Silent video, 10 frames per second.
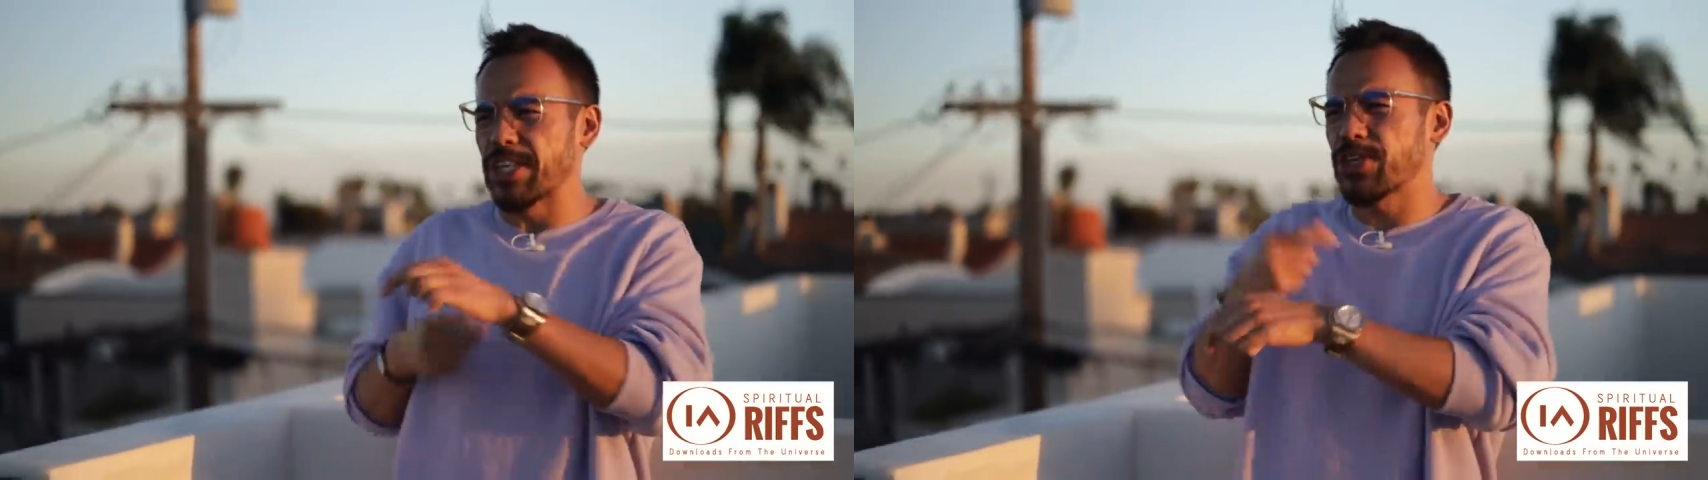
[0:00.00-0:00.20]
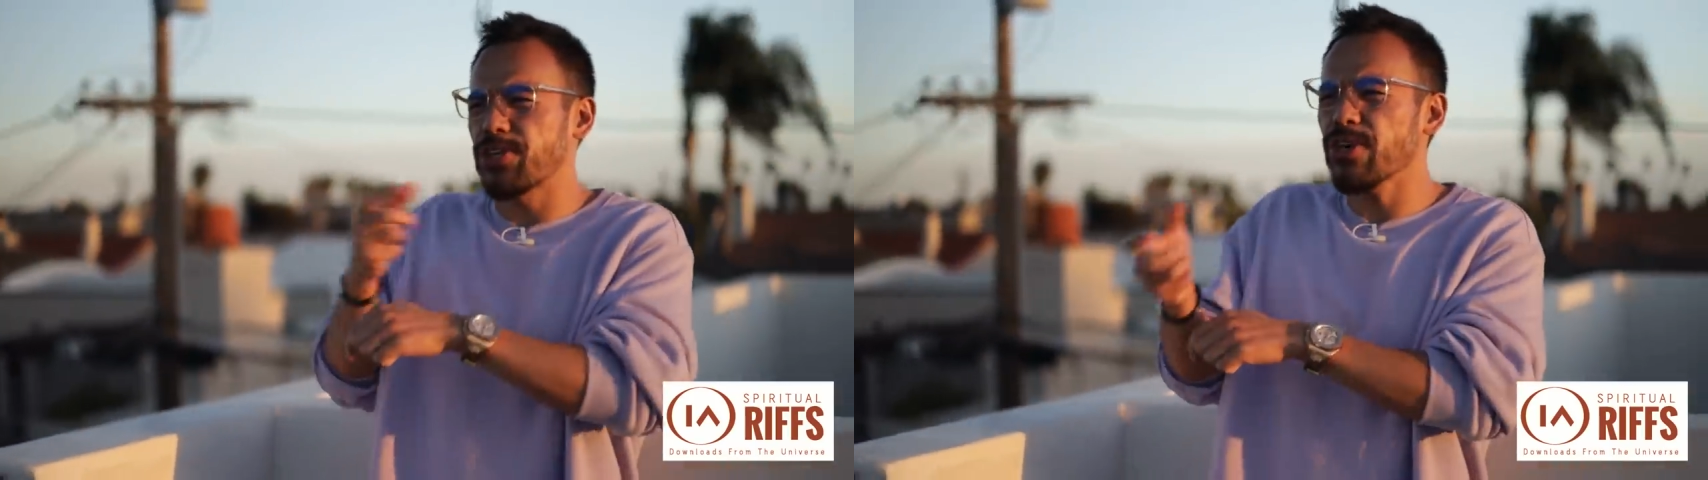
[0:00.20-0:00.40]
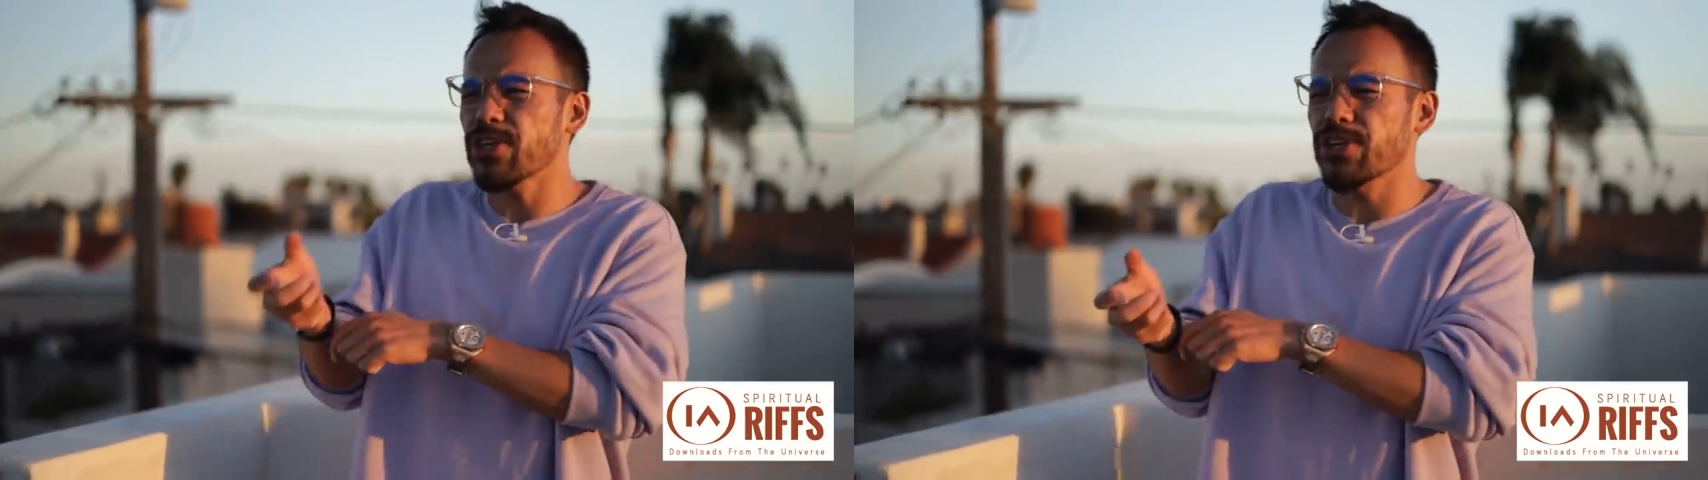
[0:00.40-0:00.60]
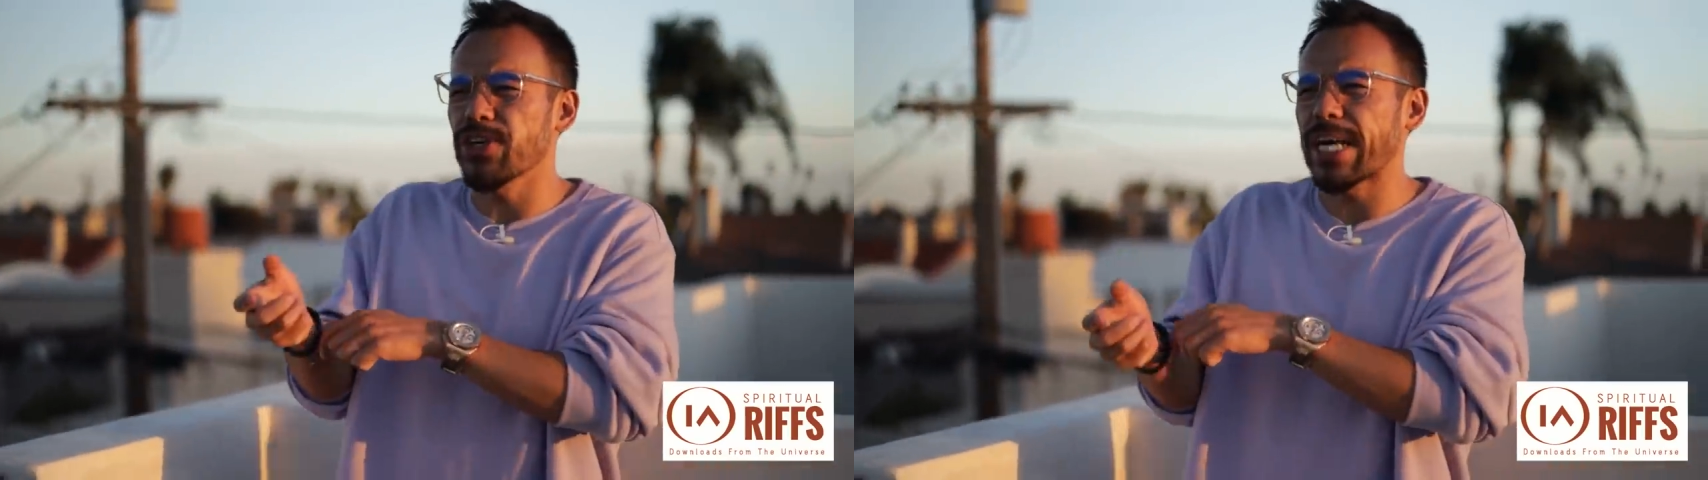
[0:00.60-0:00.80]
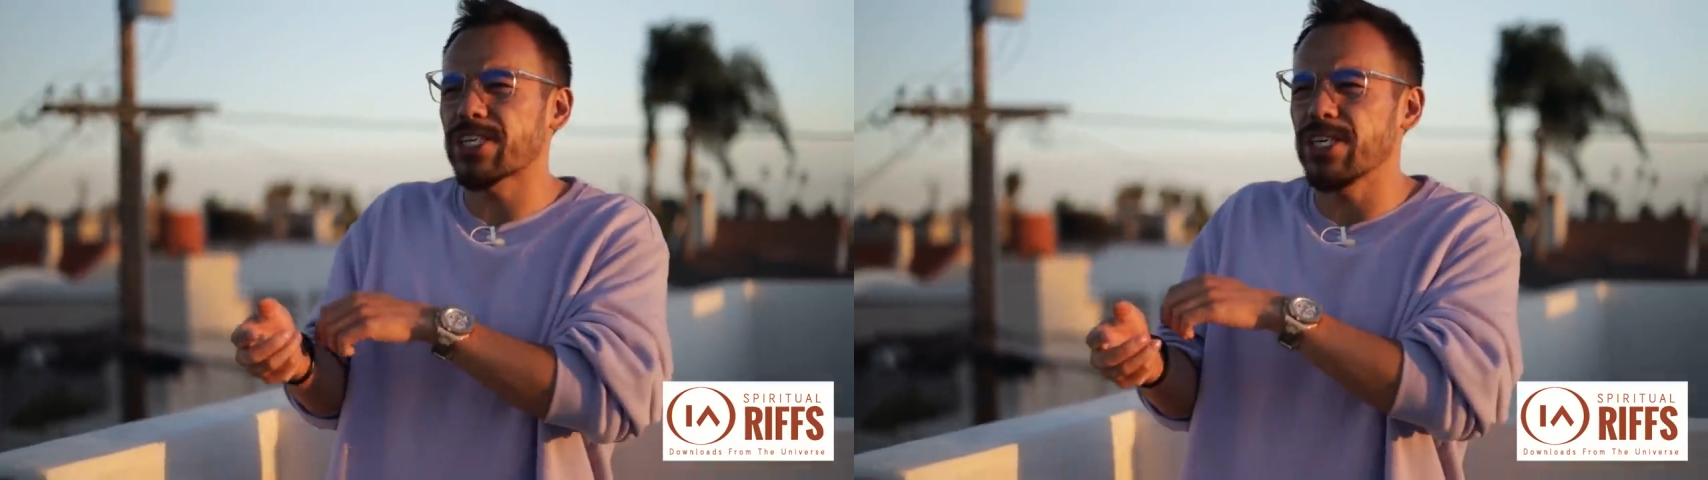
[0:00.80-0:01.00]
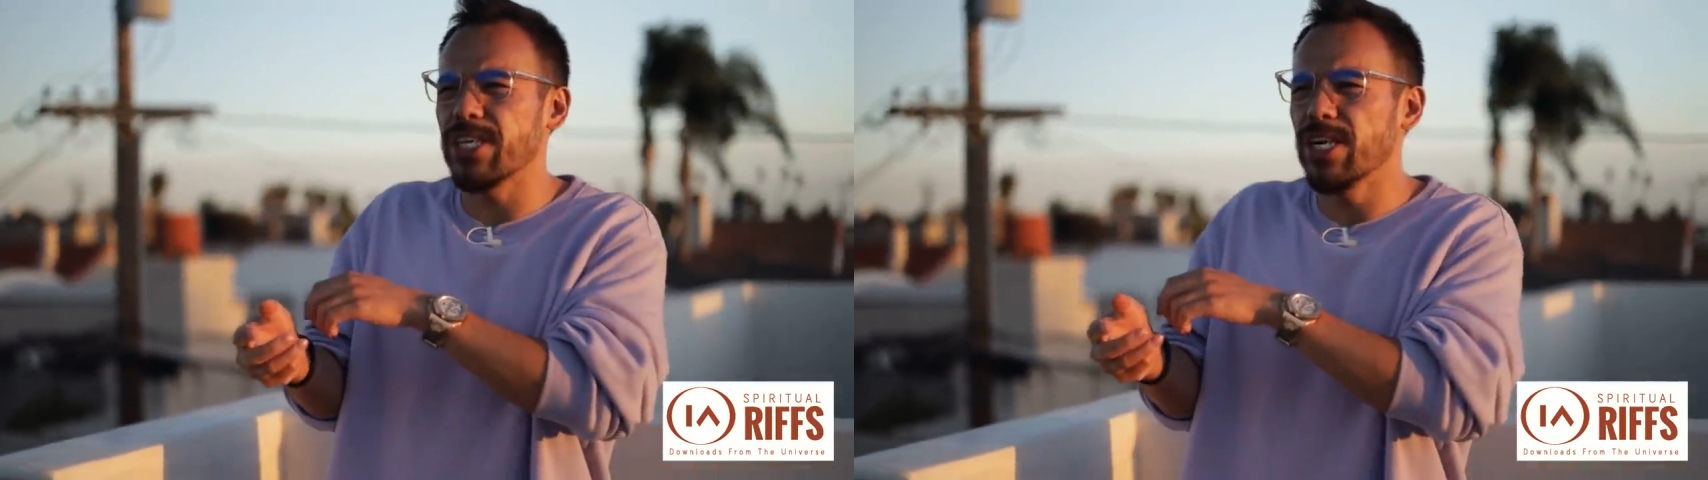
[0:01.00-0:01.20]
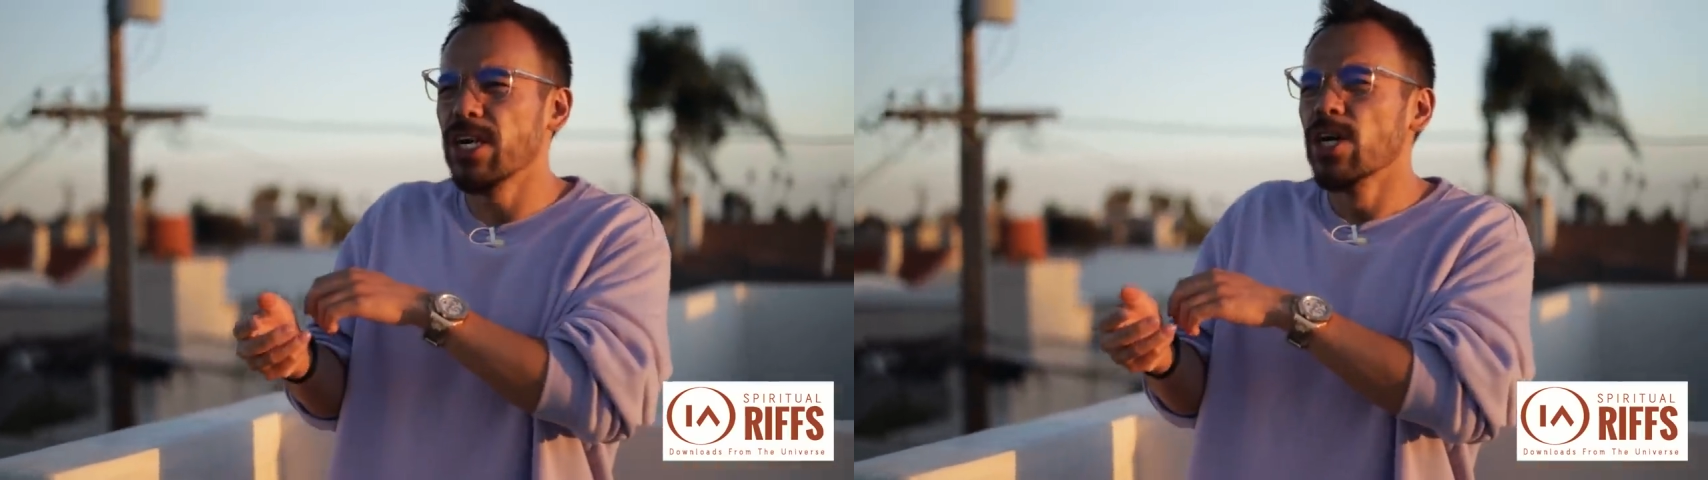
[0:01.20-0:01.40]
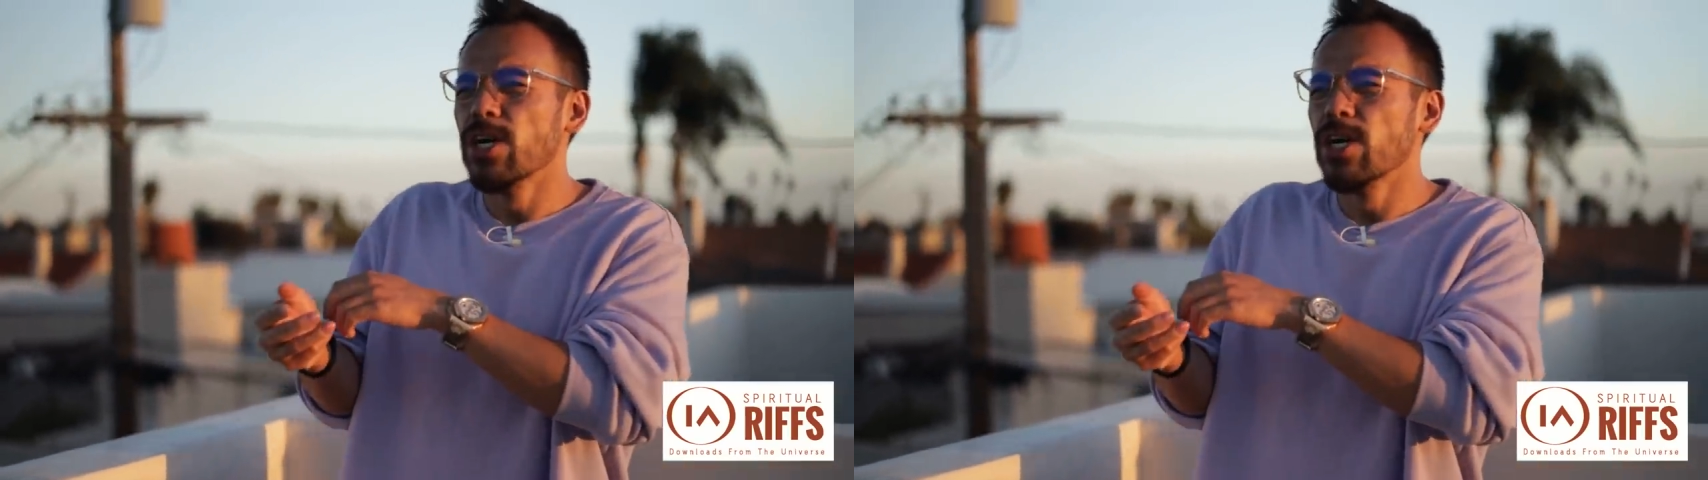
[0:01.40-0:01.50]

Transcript: destruction actually